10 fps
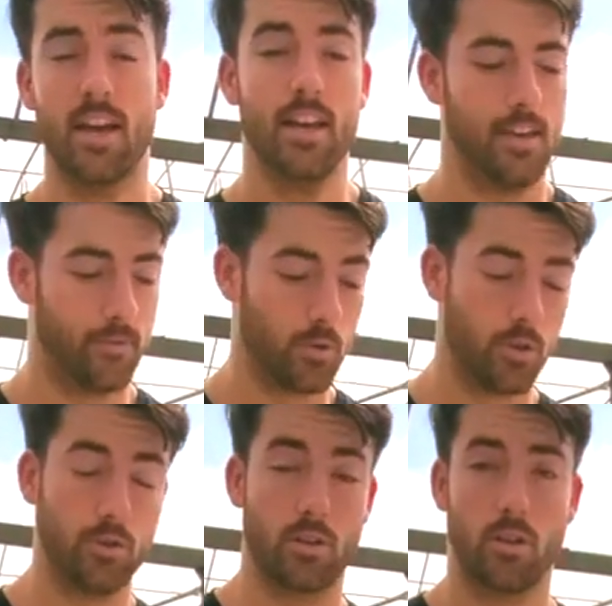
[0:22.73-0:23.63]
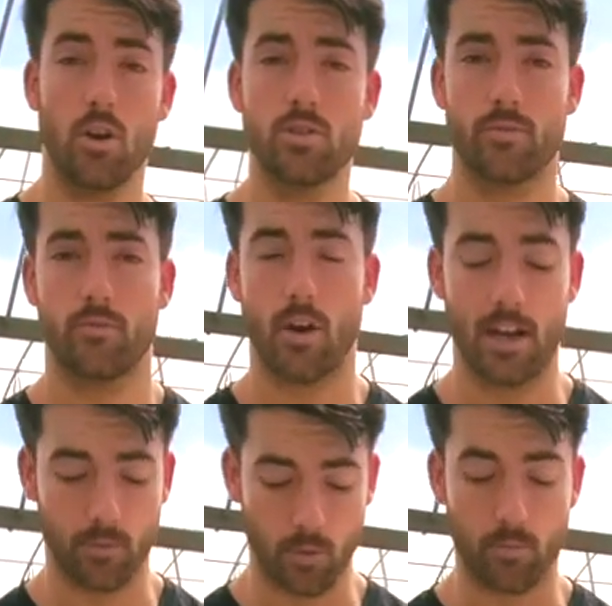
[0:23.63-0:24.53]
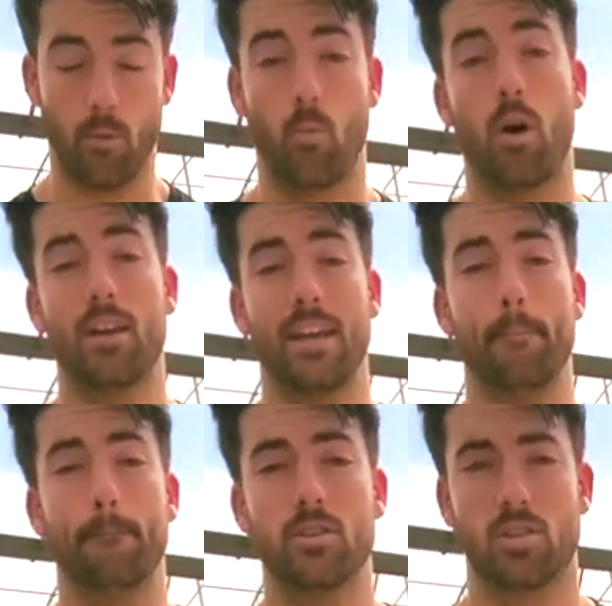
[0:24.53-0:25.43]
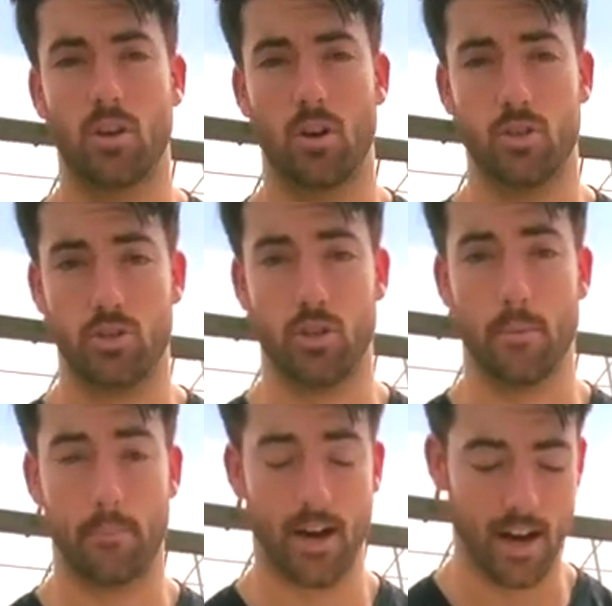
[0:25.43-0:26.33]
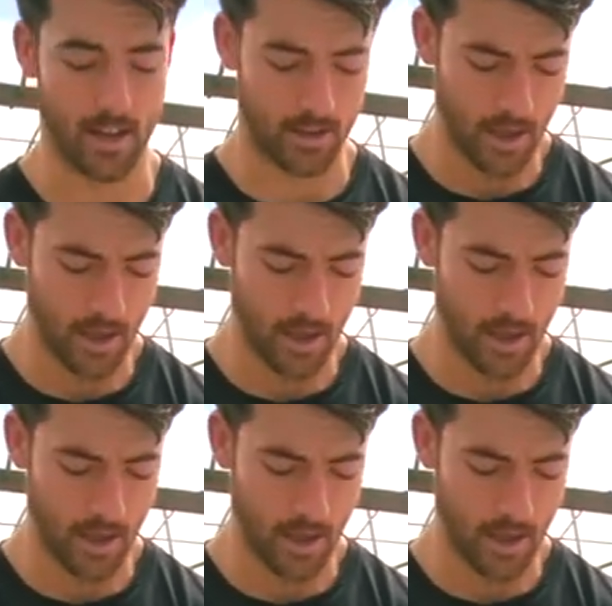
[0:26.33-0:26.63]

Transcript: If you were to use a larger variety, we would want a much larger pot.